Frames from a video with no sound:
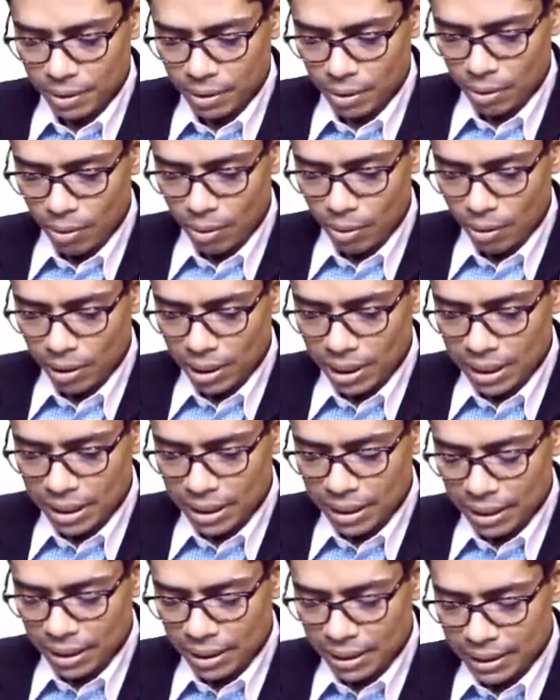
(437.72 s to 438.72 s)
all
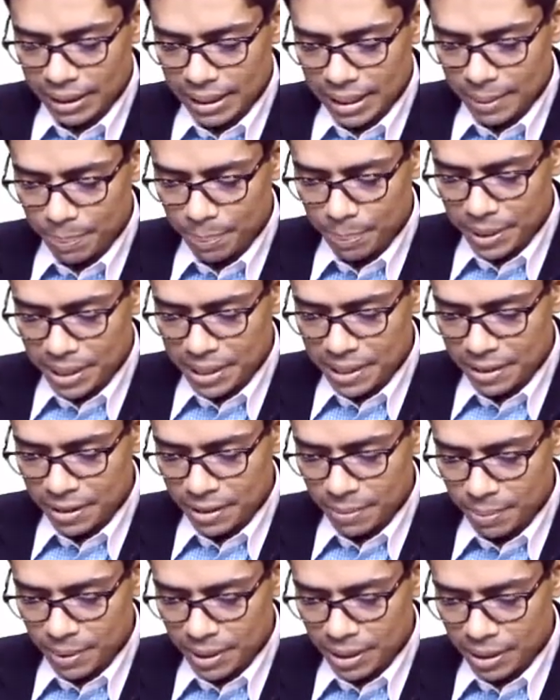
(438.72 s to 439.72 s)
the
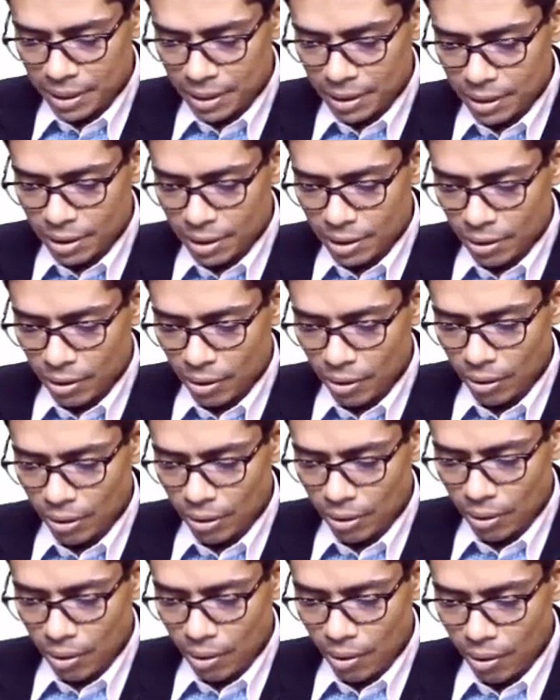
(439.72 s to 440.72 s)
EPSP
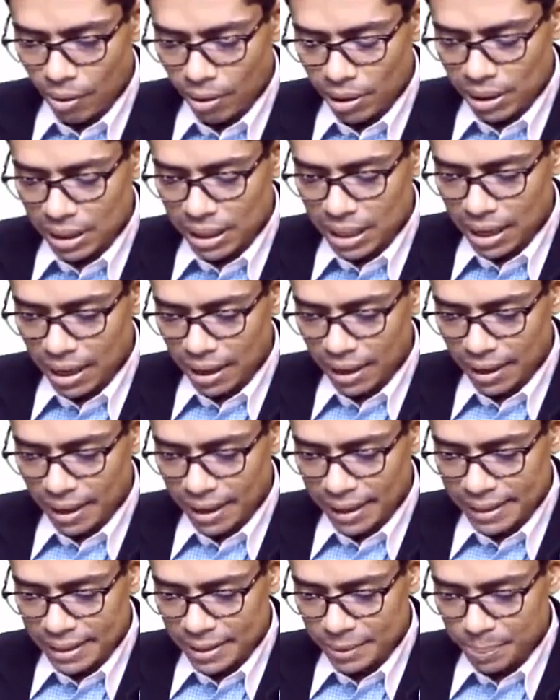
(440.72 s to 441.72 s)
or all the
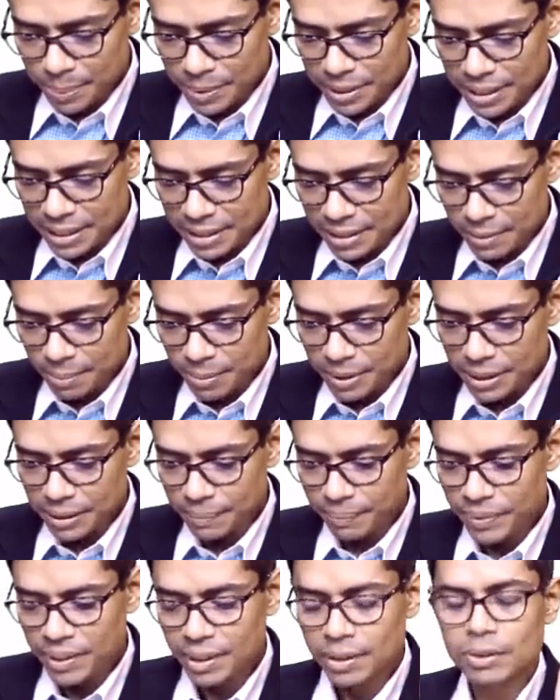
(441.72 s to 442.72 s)
IPSP
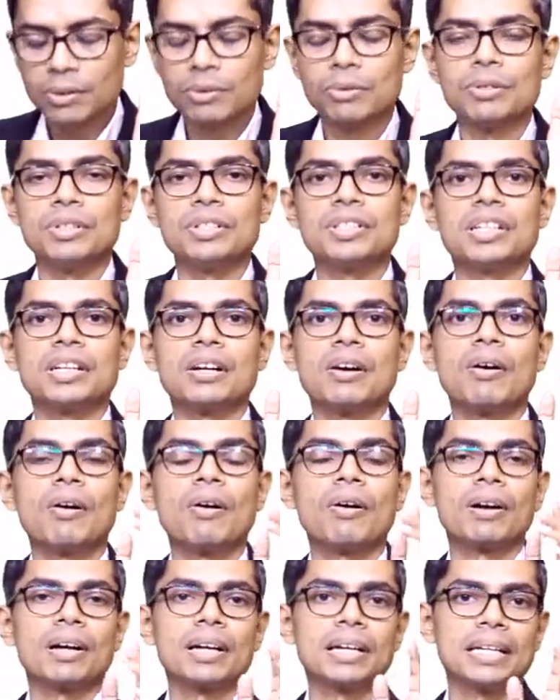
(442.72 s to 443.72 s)
which are
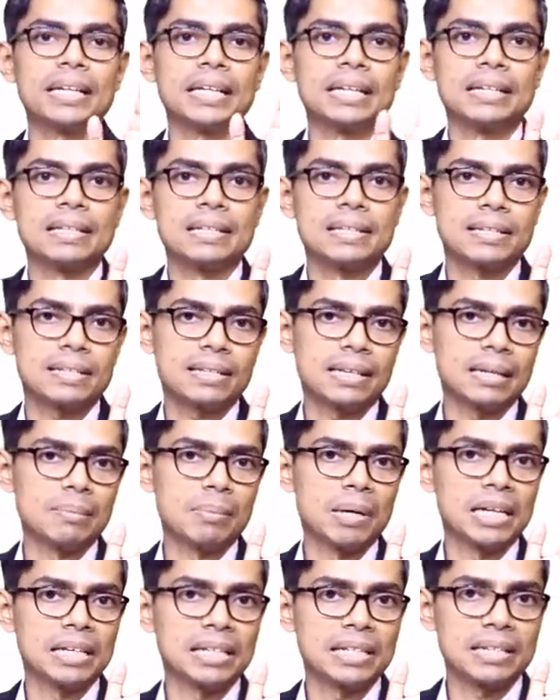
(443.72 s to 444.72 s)
occurring
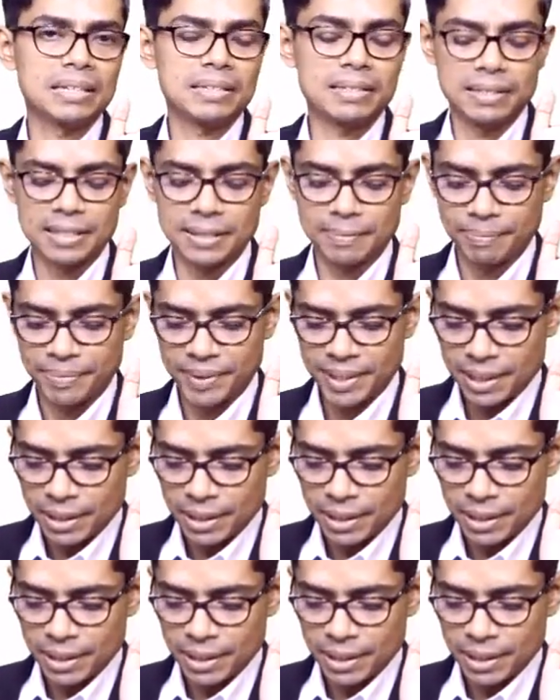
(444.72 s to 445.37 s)
simultaneously.